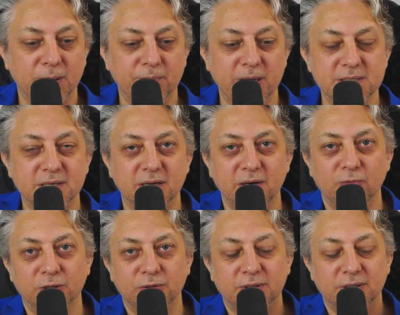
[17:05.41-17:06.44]
basically
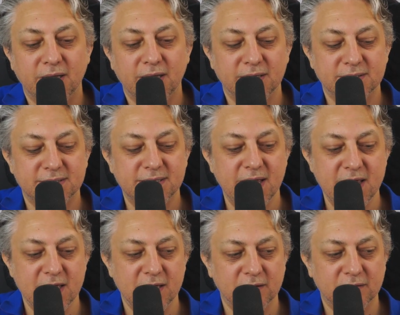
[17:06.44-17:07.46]
what it's
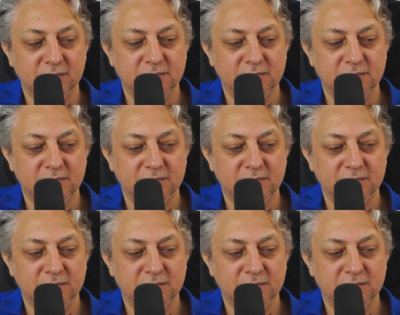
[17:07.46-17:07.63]
saying,